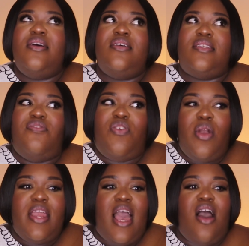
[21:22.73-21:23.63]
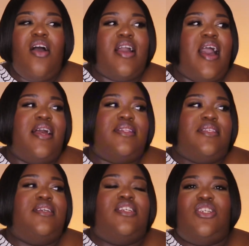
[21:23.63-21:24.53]
Sephora, y'all got
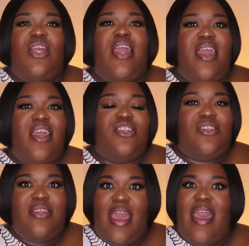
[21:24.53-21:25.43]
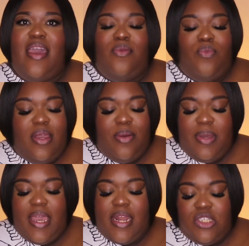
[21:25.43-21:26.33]
to change that.
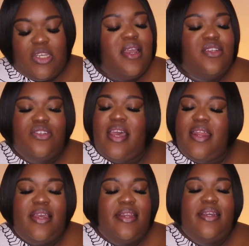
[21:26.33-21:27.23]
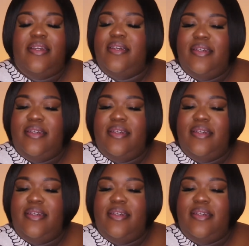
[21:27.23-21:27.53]
We got to change that, honey.